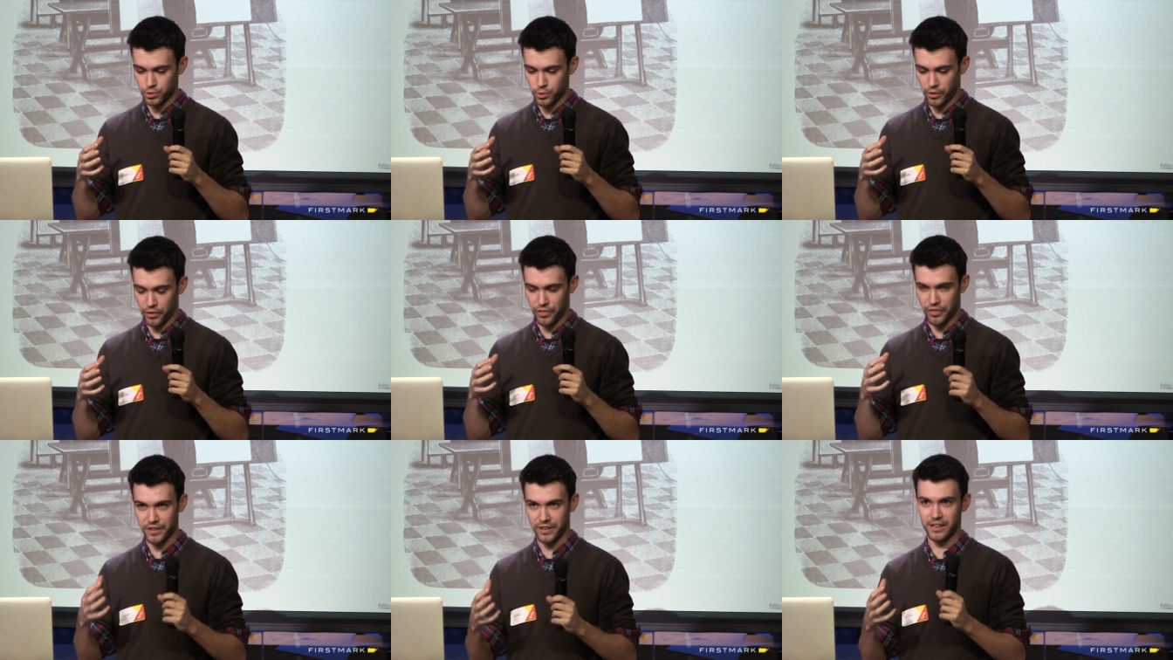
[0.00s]
you
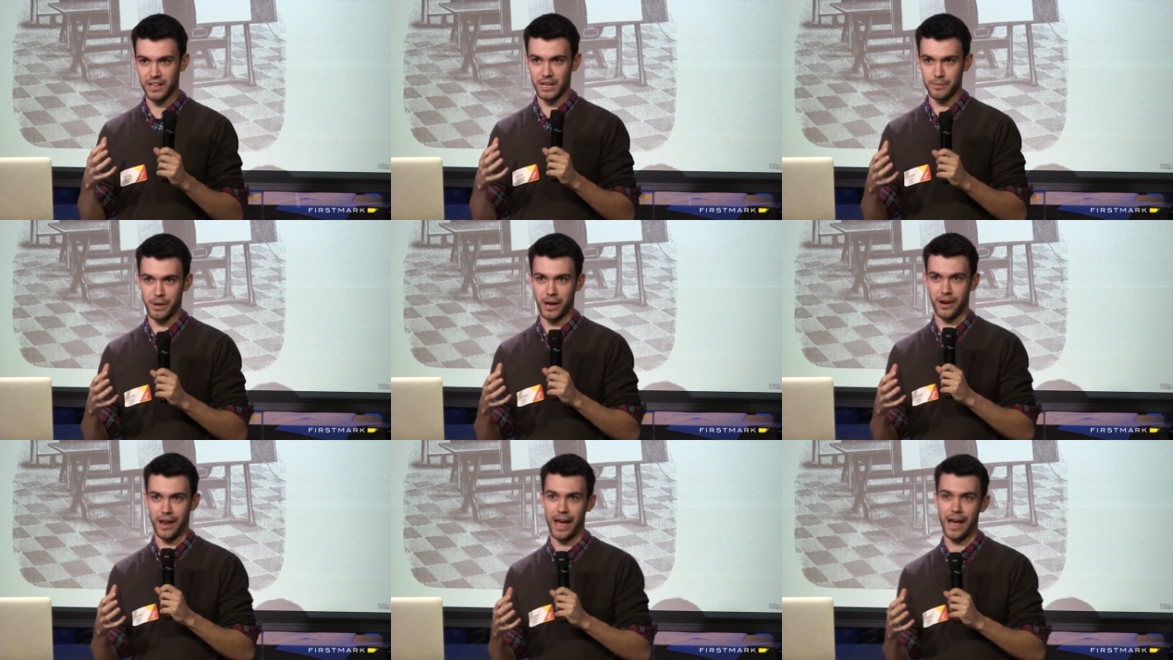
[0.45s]
are
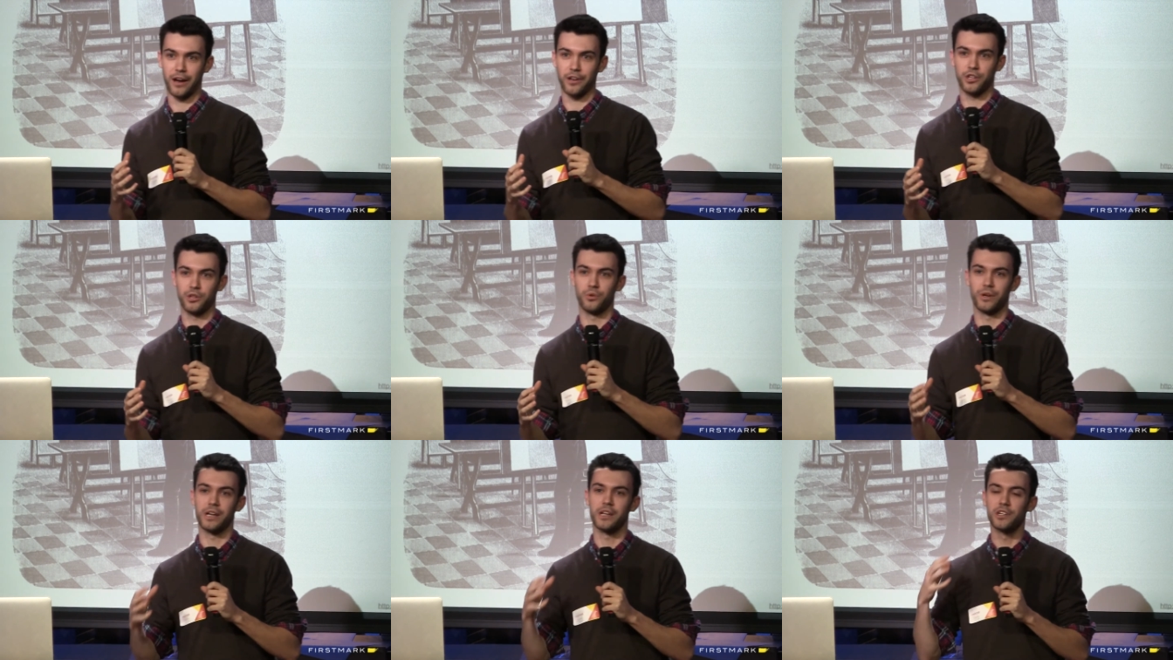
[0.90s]
thinking about how
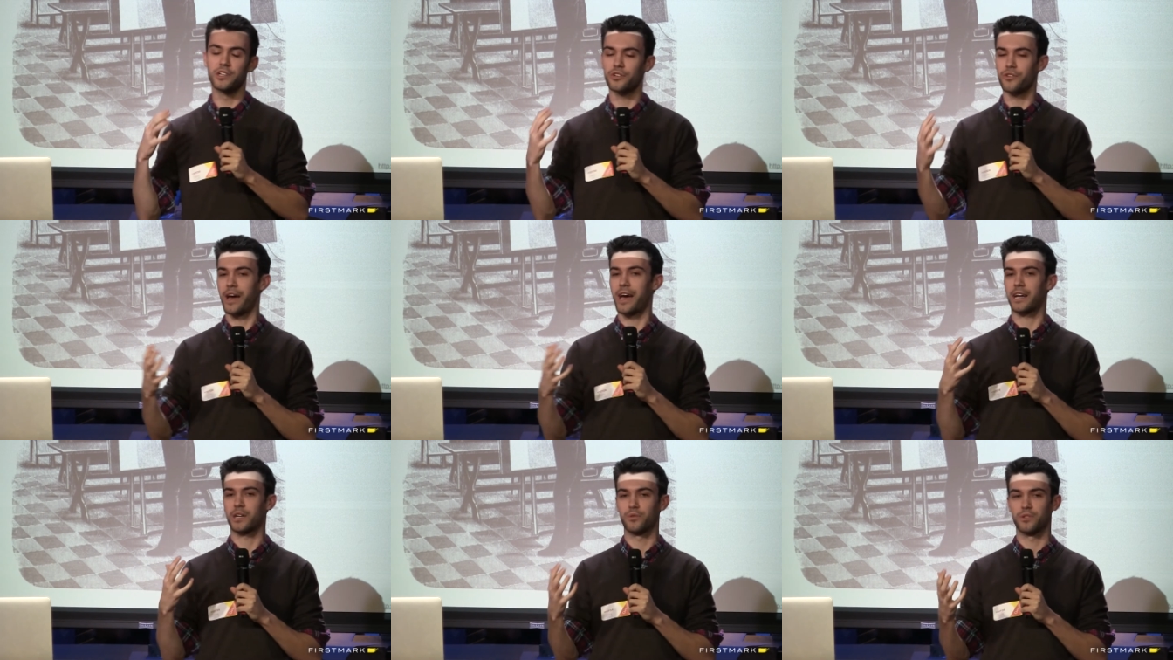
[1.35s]
you
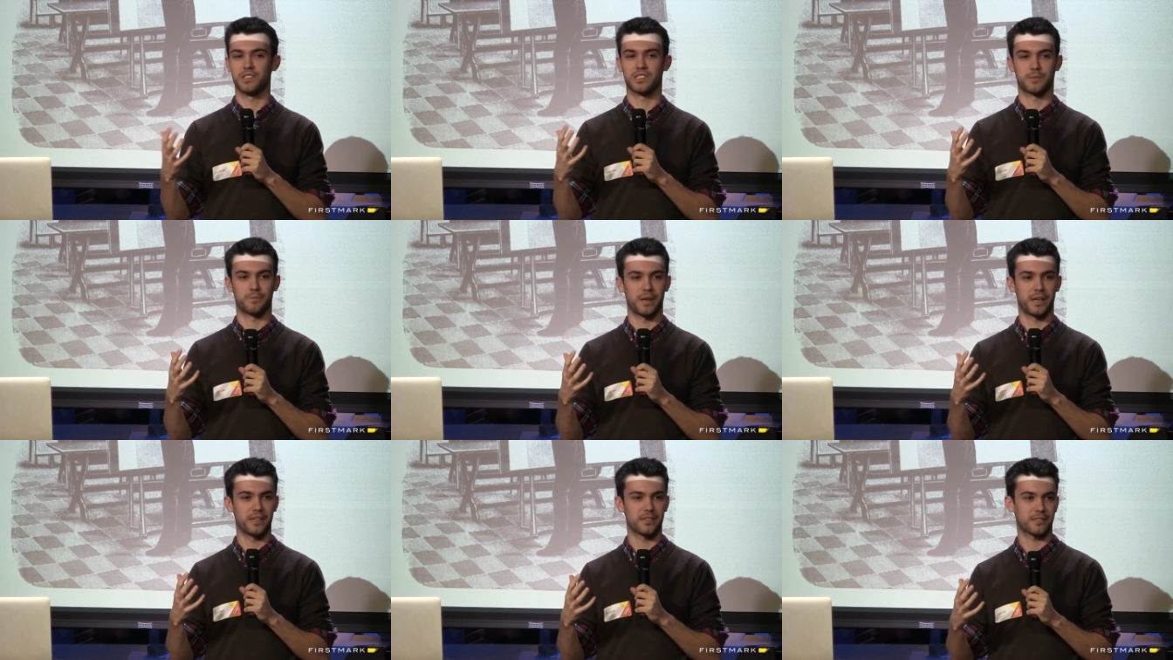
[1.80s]
interact with a
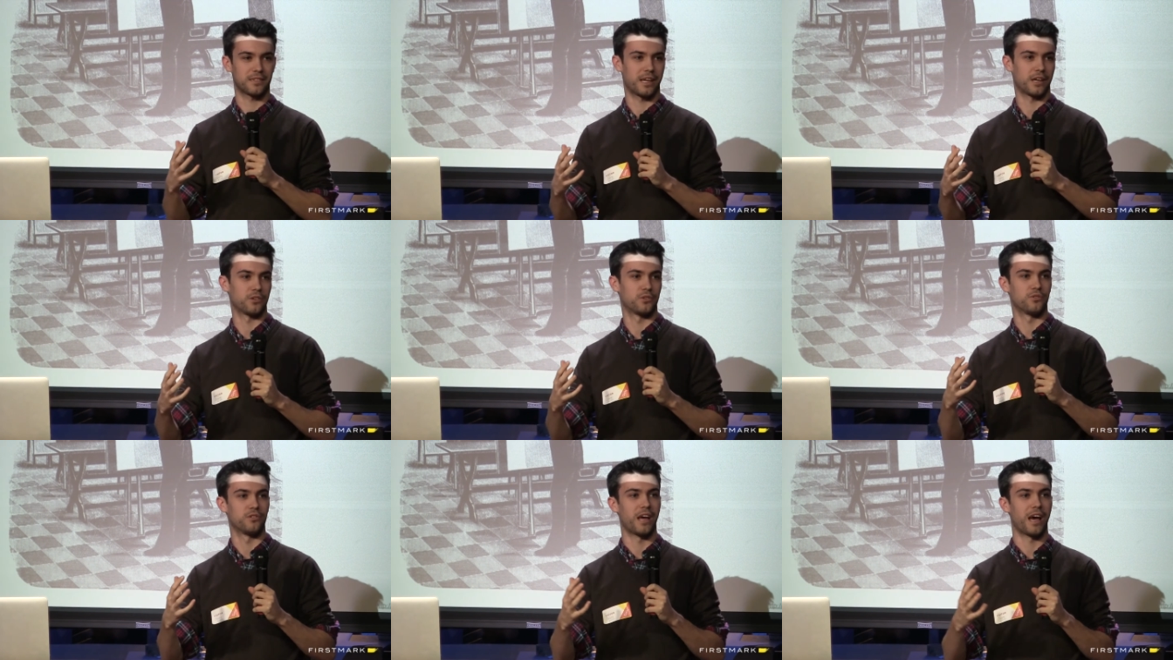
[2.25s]
space and
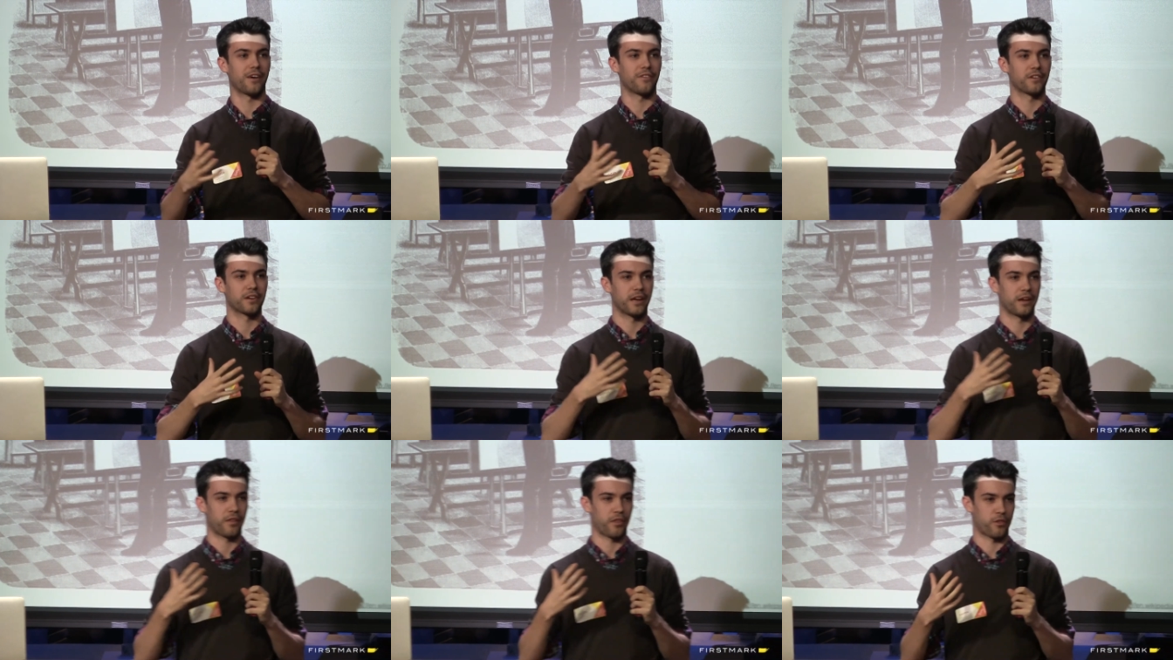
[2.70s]
how you
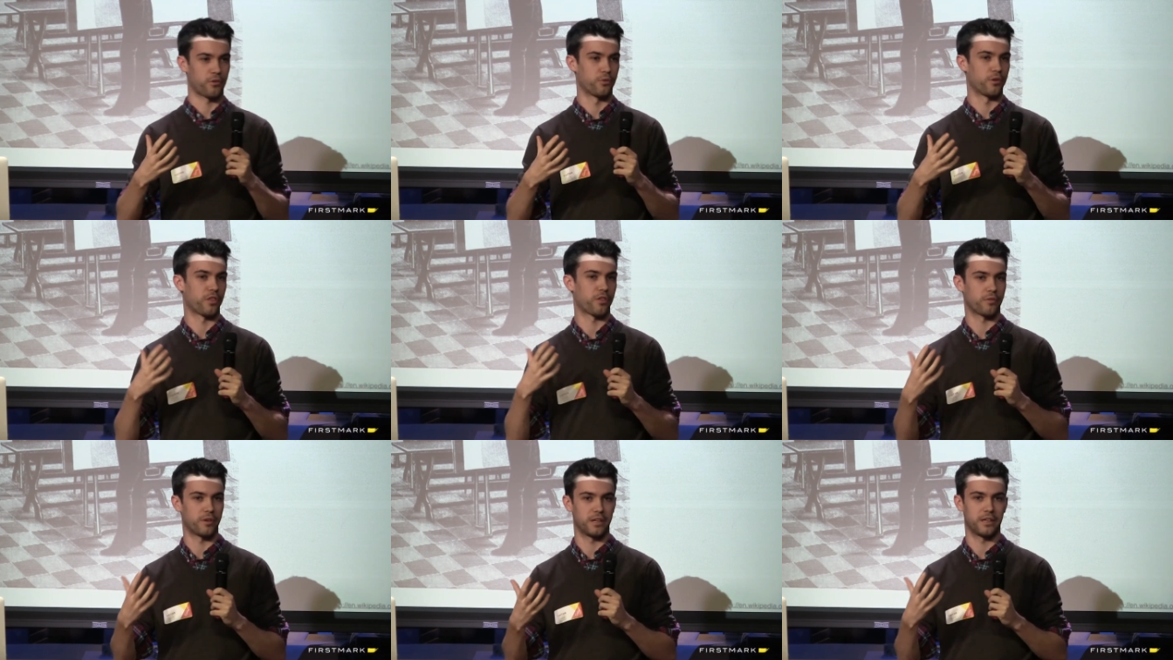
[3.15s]
navigate
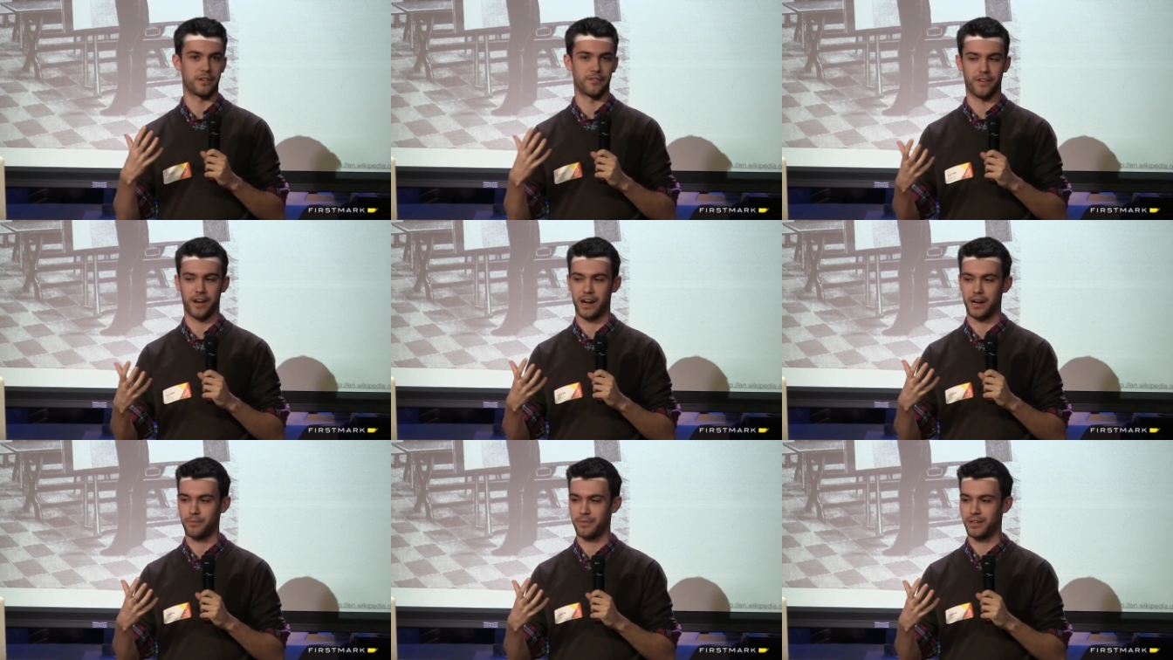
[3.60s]
through a 3D
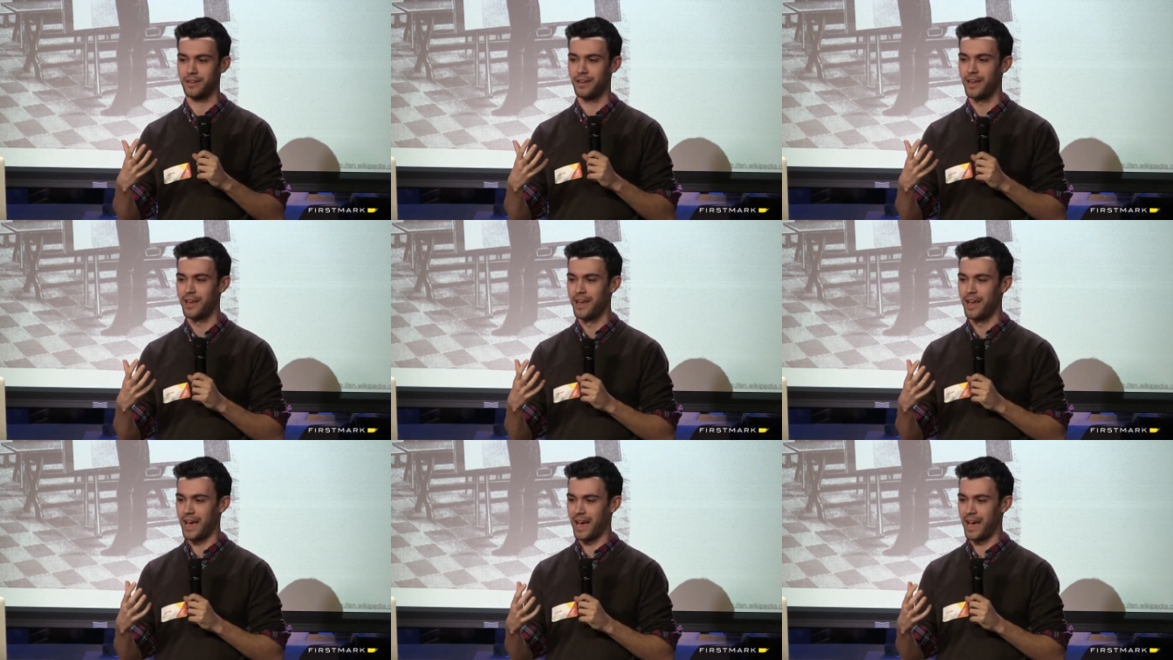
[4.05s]
environment.